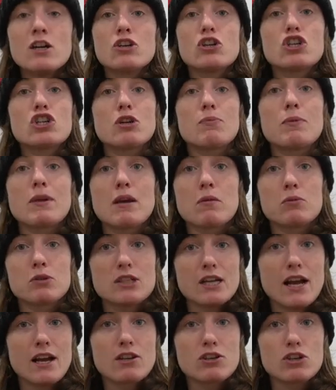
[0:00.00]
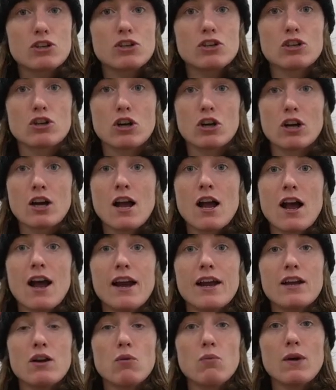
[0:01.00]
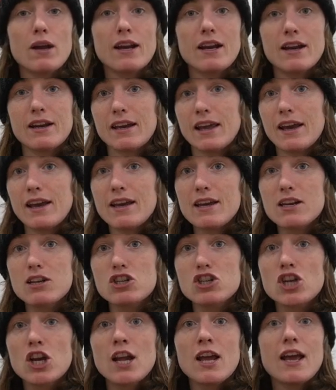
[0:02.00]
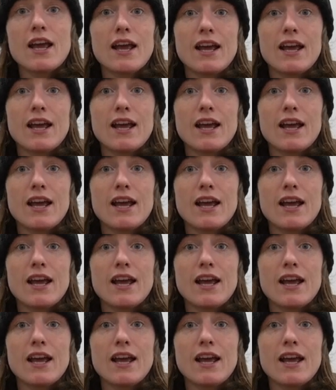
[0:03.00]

you should be able to enter your height, weight, and age,